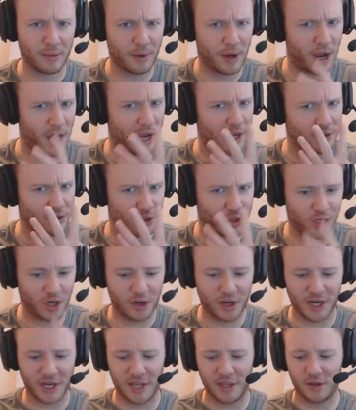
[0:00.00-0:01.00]
and my eyes are
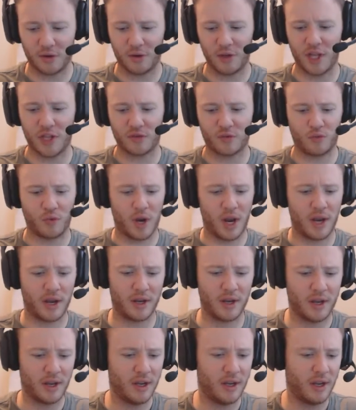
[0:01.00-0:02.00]
starting to get a little less red.